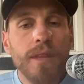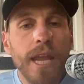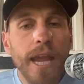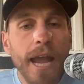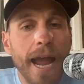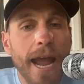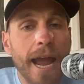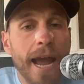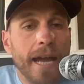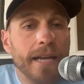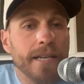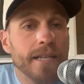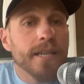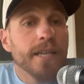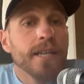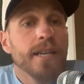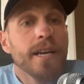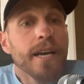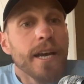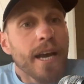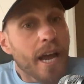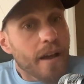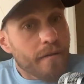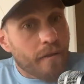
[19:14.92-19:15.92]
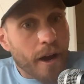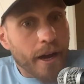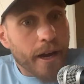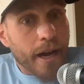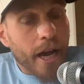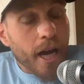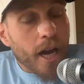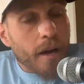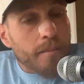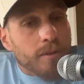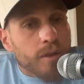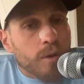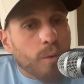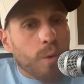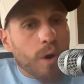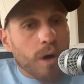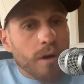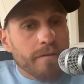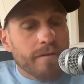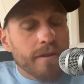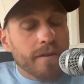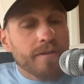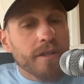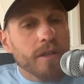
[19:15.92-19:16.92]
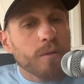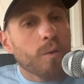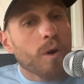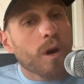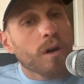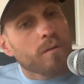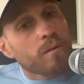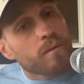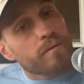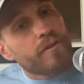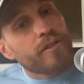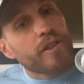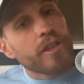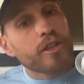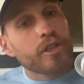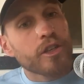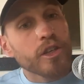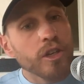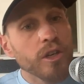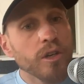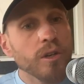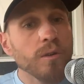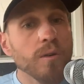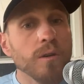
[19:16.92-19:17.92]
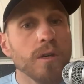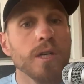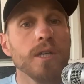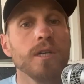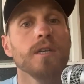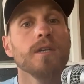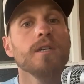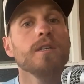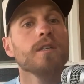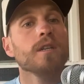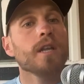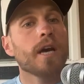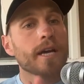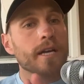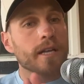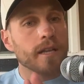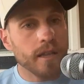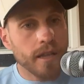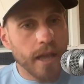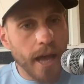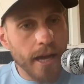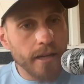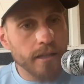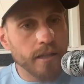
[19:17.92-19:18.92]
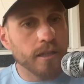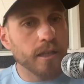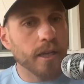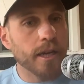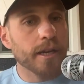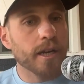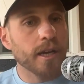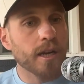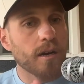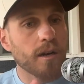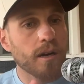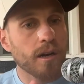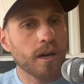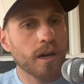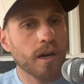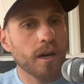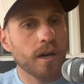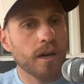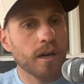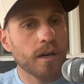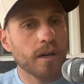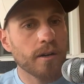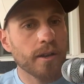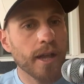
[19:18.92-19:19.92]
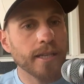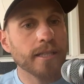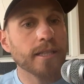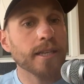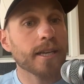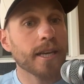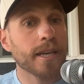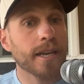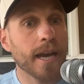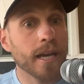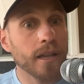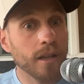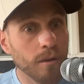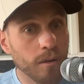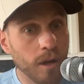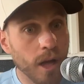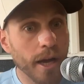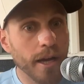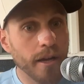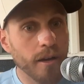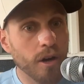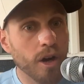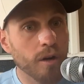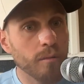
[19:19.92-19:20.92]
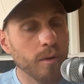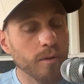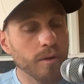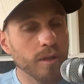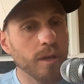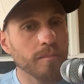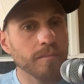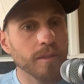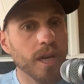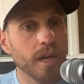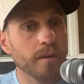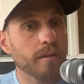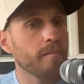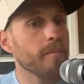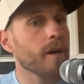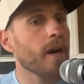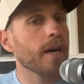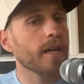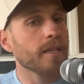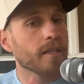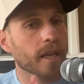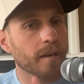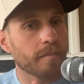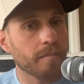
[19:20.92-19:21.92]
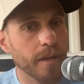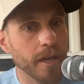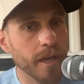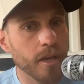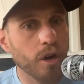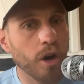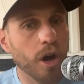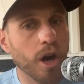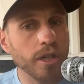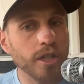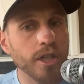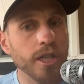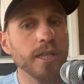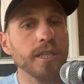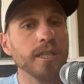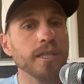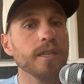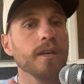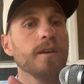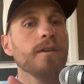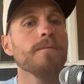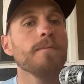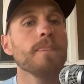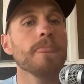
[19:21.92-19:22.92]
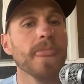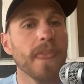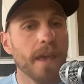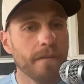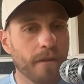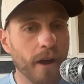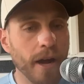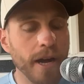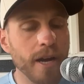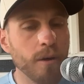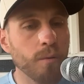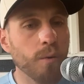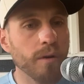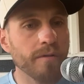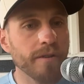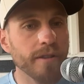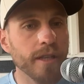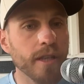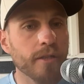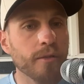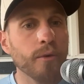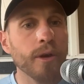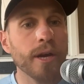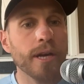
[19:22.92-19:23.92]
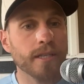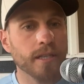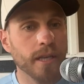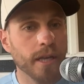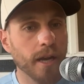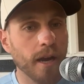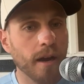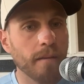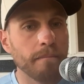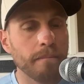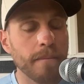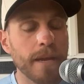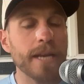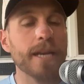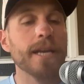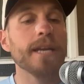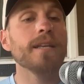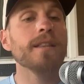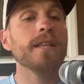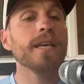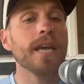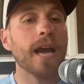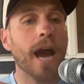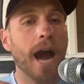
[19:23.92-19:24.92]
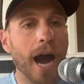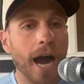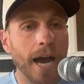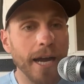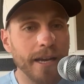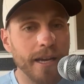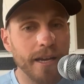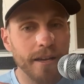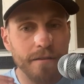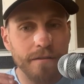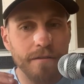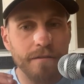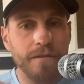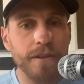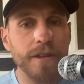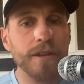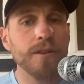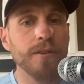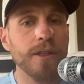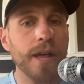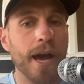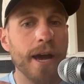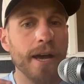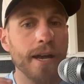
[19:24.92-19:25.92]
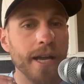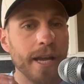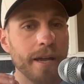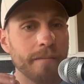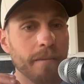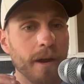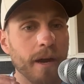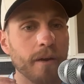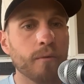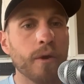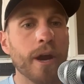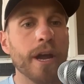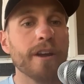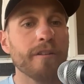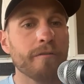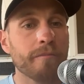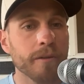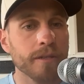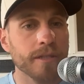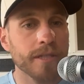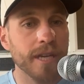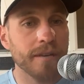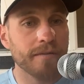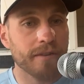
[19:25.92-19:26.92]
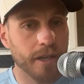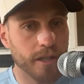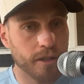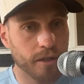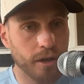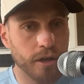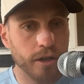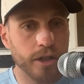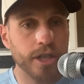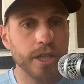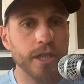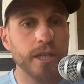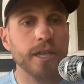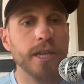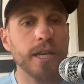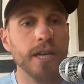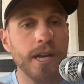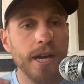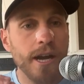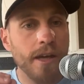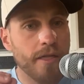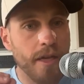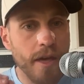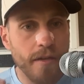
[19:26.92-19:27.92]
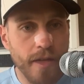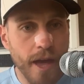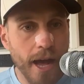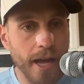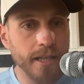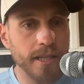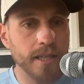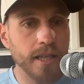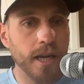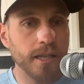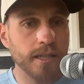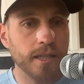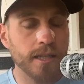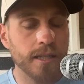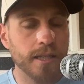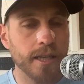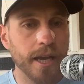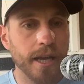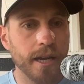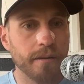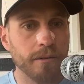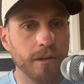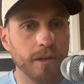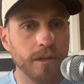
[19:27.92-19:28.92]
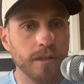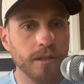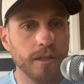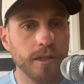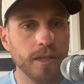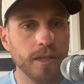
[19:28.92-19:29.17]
And if I get up to 151, 152, like that's like a yellow light almost comes on in my mind. It's like, be cautious. If I hit 153, it's like immediately I can feel that in my rate of perceived exertion that that's not sustainable.